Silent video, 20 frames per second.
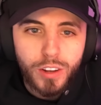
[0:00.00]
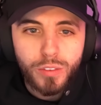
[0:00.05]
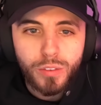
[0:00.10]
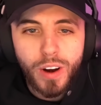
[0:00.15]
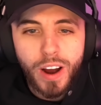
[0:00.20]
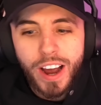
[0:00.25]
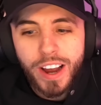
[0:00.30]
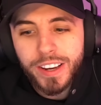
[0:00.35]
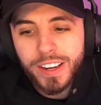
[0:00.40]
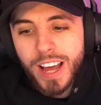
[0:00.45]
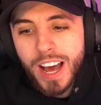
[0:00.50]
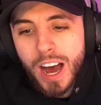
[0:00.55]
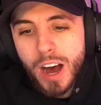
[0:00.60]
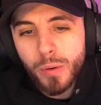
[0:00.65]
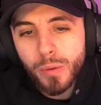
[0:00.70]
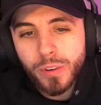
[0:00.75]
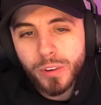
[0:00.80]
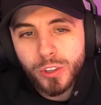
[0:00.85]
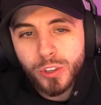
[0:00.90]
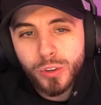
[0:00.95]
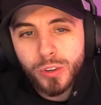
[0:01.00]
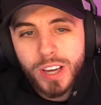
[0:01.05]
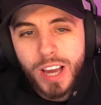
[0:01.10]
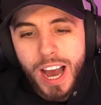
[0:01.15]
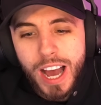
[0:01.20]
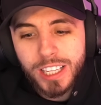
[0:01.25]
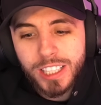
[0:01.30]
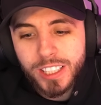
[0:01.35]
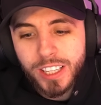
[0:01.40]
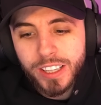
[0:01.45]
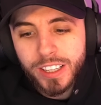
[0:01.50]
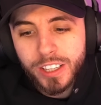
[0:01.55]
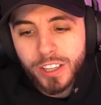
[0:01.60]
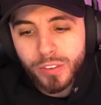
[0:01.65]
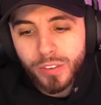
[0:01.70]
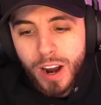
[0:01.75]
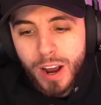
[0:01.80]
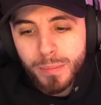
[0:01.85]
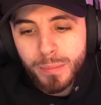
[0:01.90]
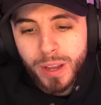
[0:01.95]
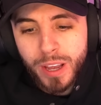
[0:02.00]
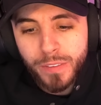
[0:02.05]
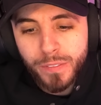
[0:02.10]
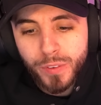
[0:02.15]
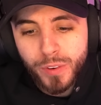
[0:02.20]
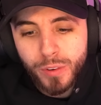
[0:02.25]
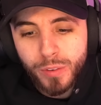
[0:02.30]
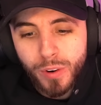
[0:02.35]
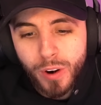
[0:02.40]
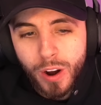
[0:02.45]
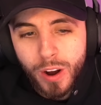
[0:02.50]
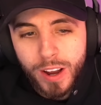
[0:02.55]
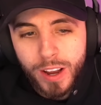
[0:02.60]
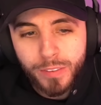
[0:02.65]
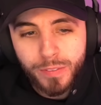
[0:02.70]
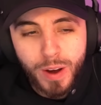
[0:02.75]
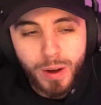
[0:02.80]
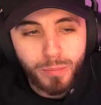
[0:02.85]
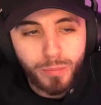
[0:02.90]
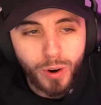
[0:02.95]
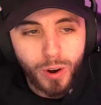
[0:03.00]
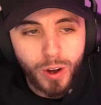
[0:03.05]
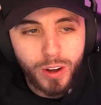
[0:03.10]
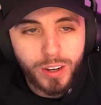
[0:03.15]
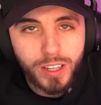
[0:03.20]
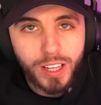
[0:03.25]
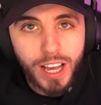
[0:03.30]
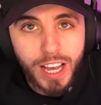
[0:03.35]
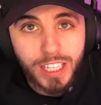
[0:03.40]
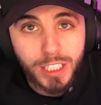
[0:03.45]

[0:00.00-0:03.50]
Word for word: Right, now you guys can correct me if you're wrong if I'm wrong,